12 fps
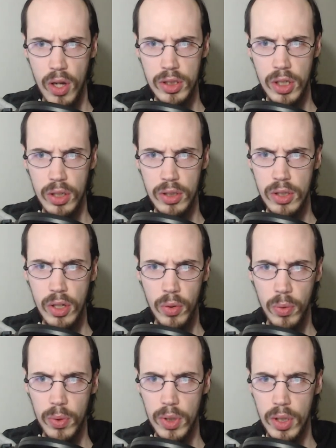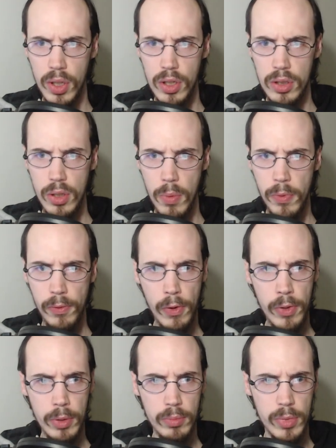John, no! do
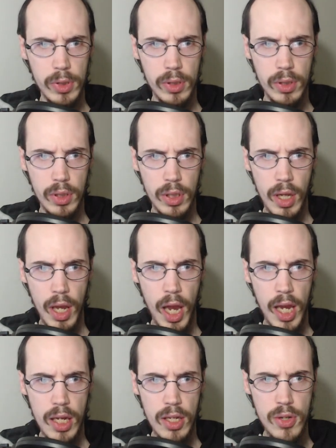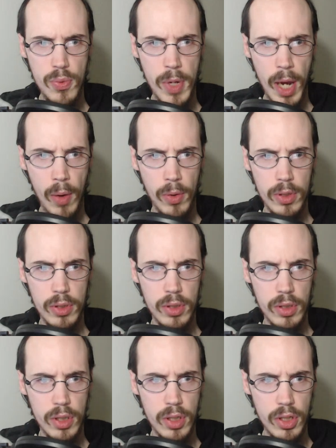provoke him. Hey, you coward.
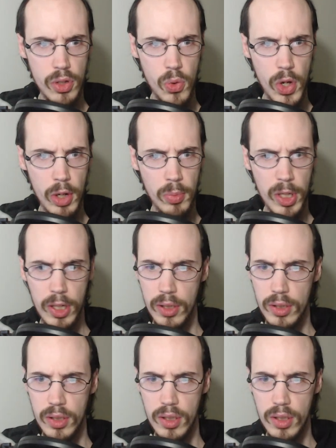You hear me?